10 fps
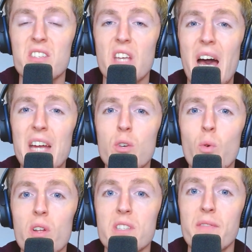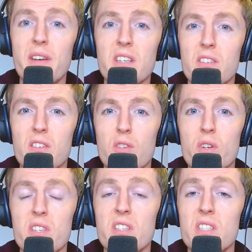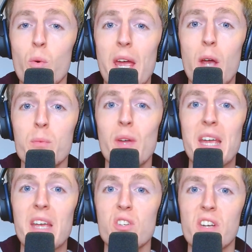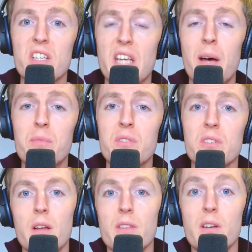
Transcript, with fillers: to high quality physics resources that will help you ace your exams.